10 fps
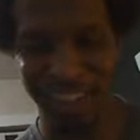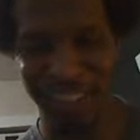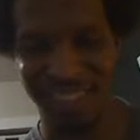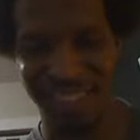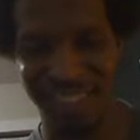
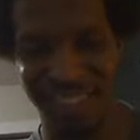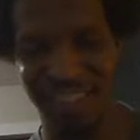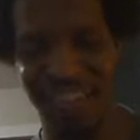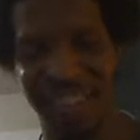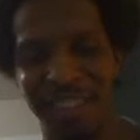Just to do the
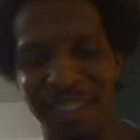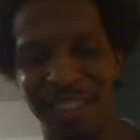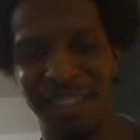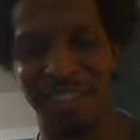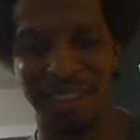scale.
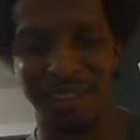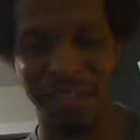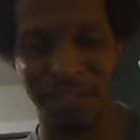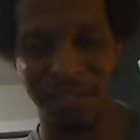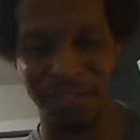
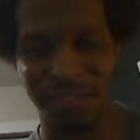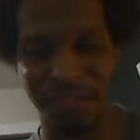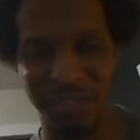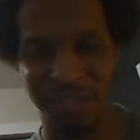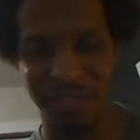Now
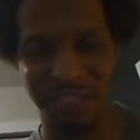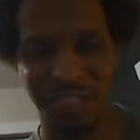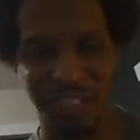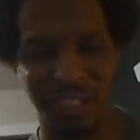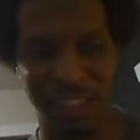it's
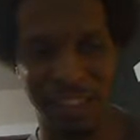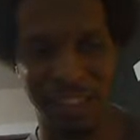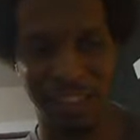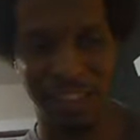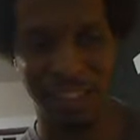just
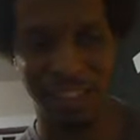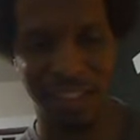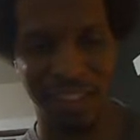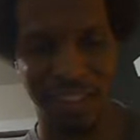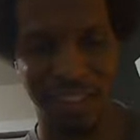checking.
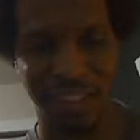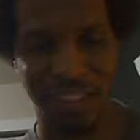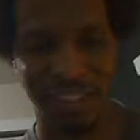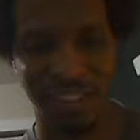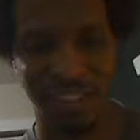
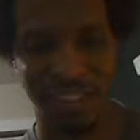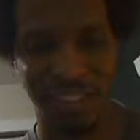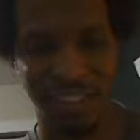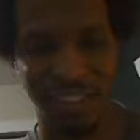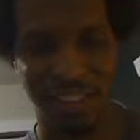
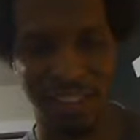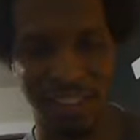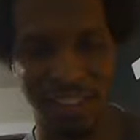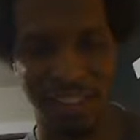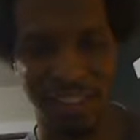
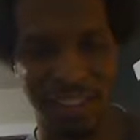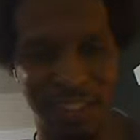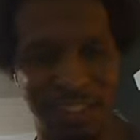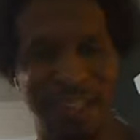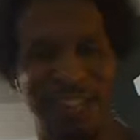And there's
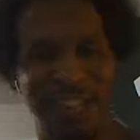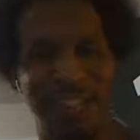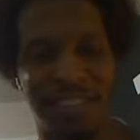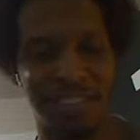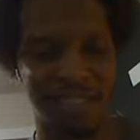
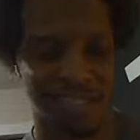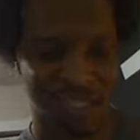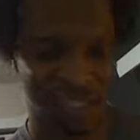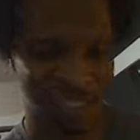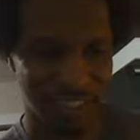bunches of
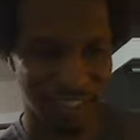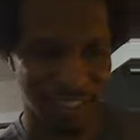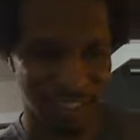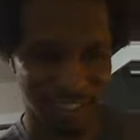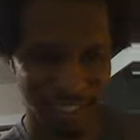numbers
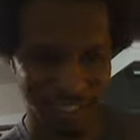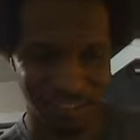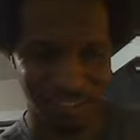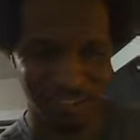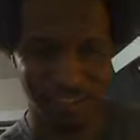about the
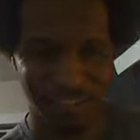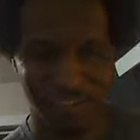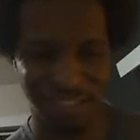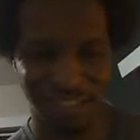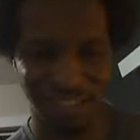chips, I
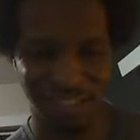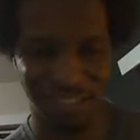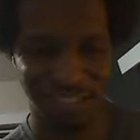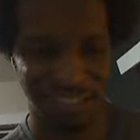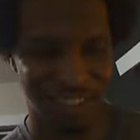guess.